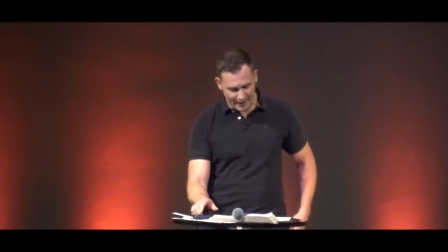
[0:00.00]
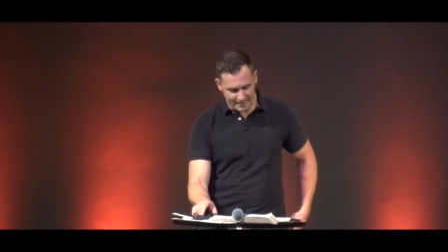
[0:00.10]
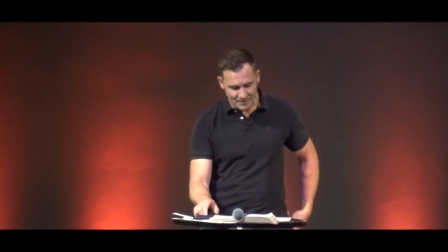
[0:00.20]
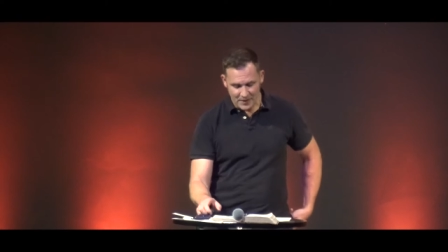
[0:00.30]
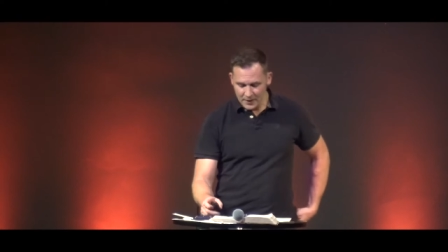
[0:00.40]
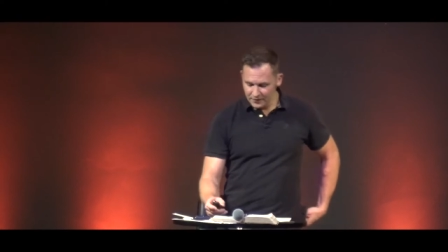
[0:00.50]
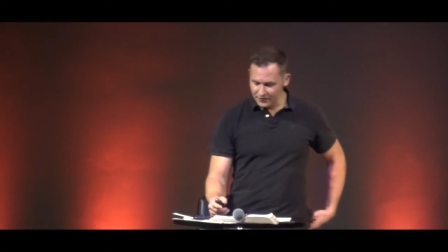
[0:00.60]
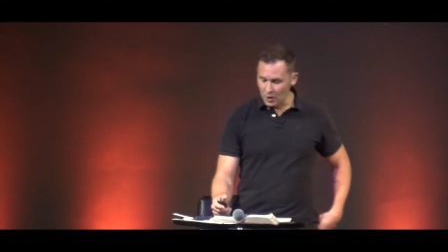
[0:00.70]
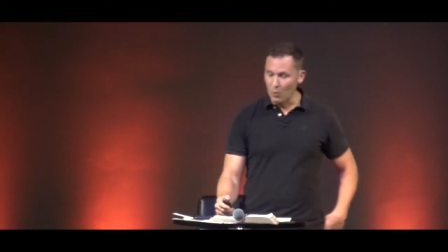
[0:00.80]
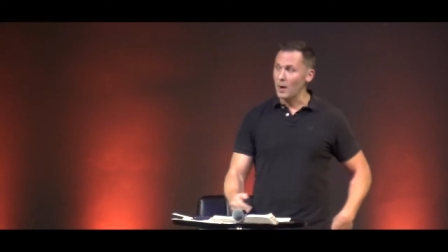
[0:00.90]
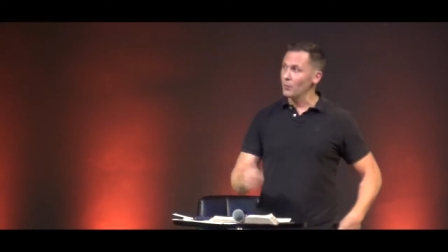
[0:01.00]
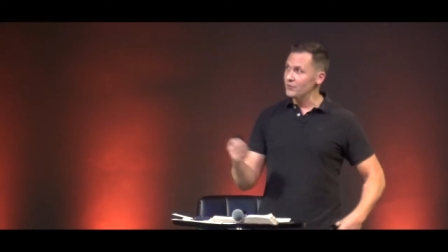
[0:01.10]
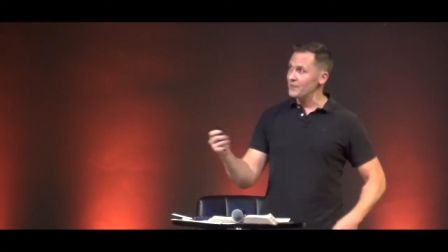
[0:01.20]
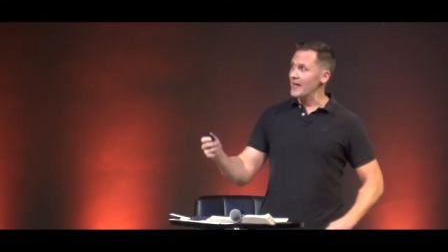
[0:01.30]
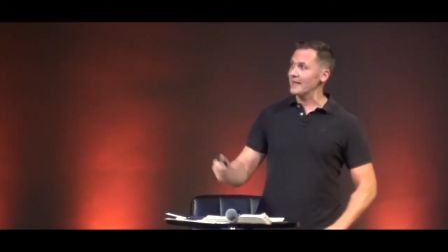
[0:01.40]
All right? So uh,
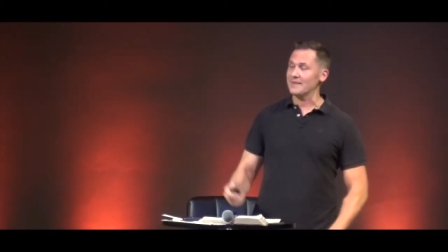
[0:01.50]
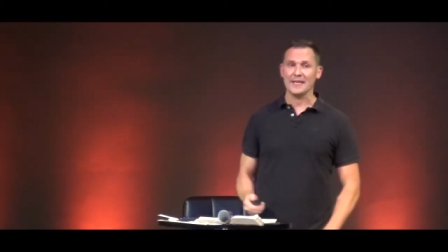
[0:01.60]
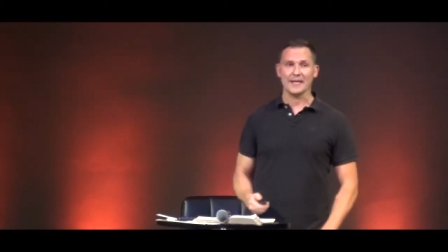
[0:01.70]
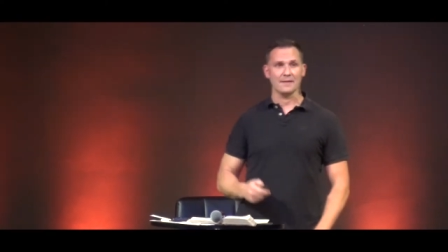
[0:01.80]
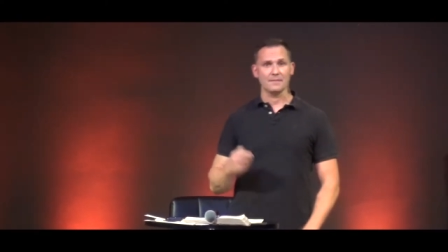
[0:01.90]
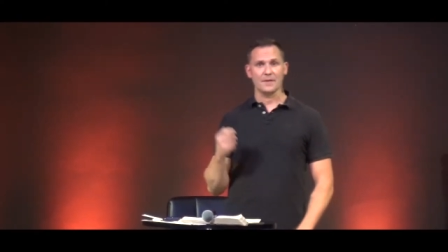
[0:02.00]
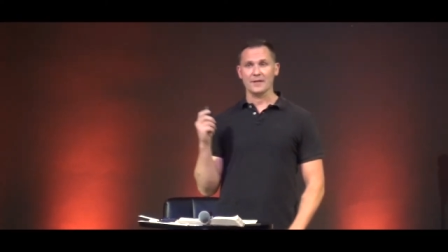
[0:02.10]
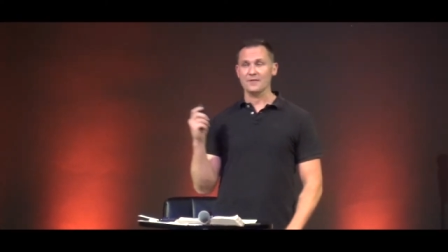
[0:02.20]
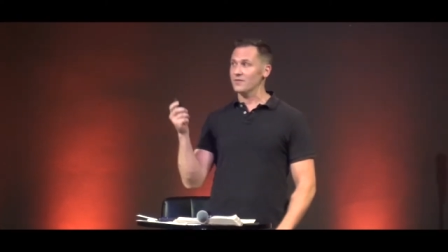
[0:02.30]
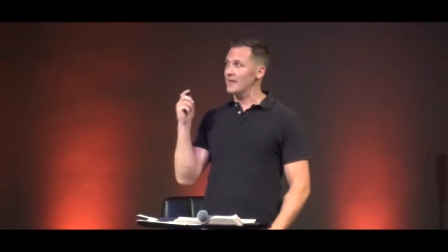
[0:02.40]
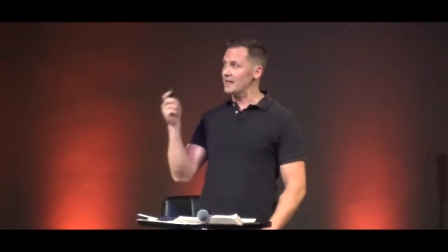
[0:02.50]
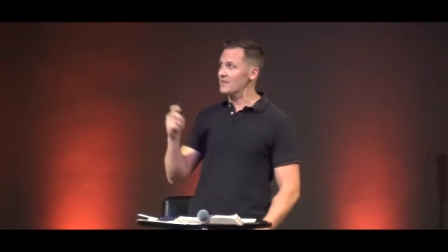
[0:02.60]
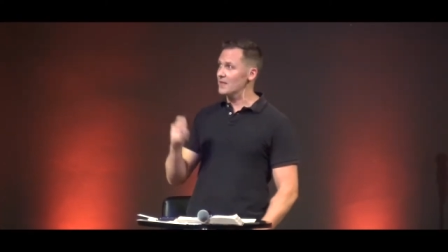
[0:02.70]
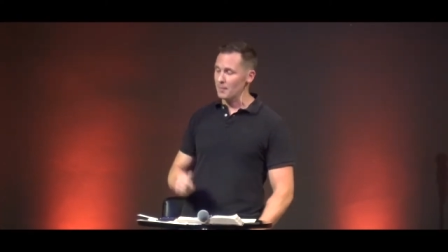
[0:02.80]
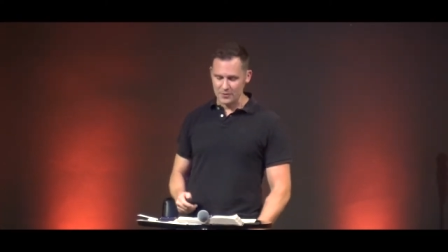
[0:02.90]
we'll do that at the end. That's,
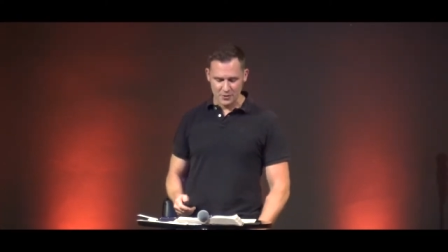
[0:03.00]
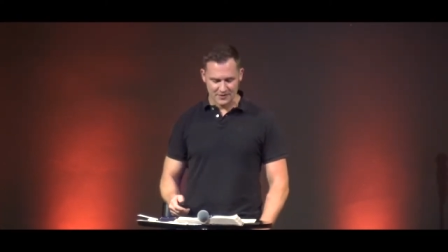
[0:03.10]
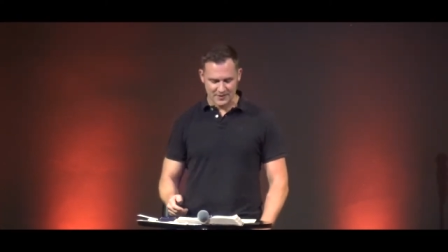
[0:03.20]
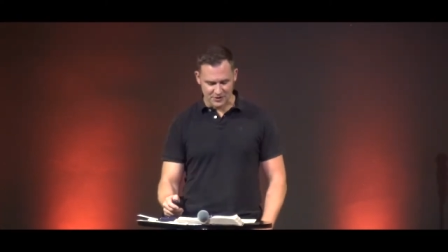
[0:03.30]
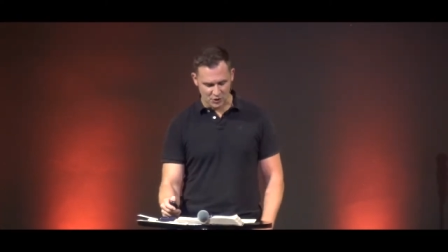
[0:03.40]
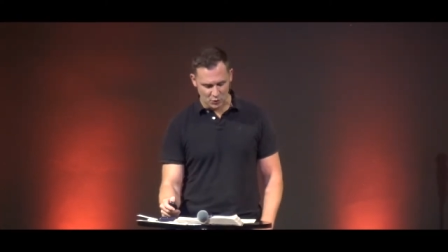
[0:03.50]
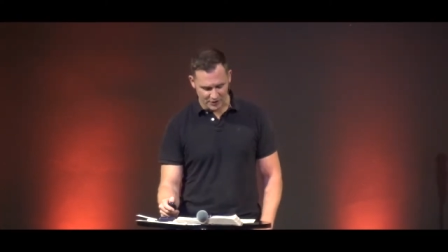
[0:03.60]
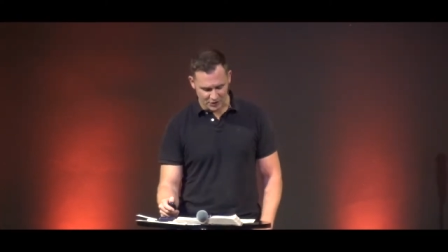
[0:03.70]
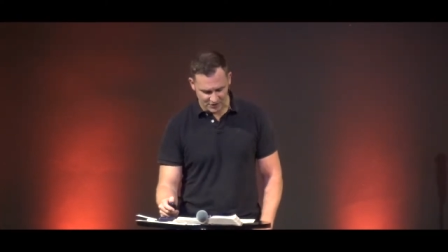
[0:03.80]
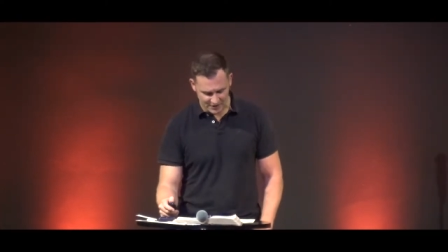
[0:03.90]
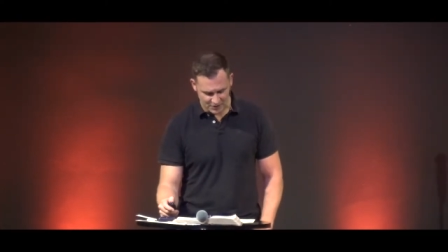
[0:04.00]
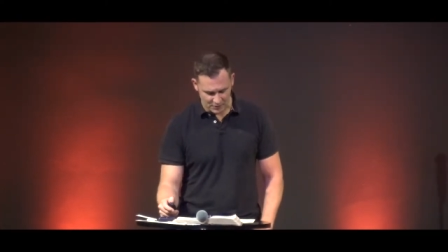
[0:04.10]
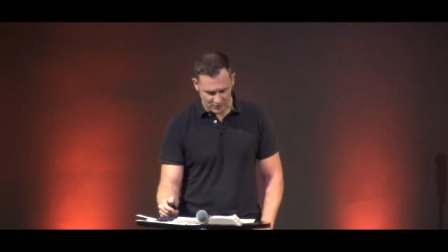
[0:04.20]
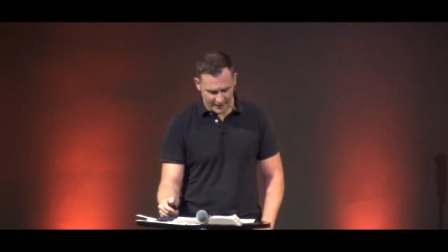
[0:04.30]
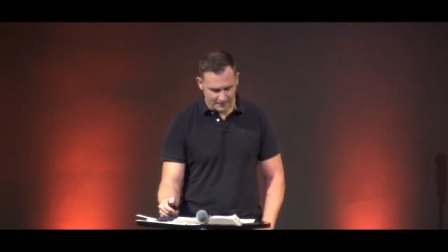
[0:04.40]
that's the number that you can text your questions
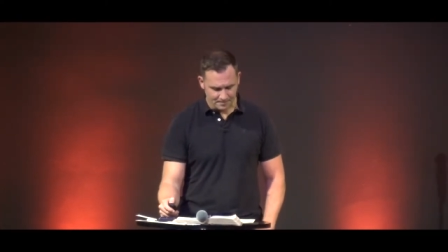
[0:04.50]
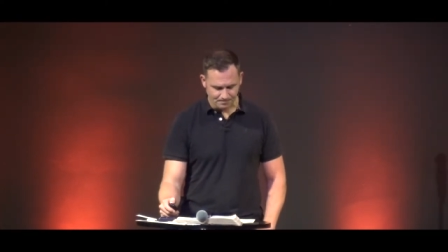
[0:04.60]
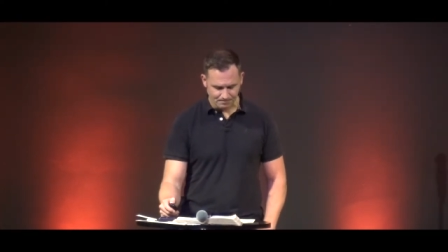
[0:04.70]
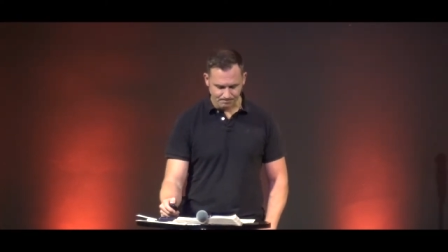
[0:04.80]
into, okay?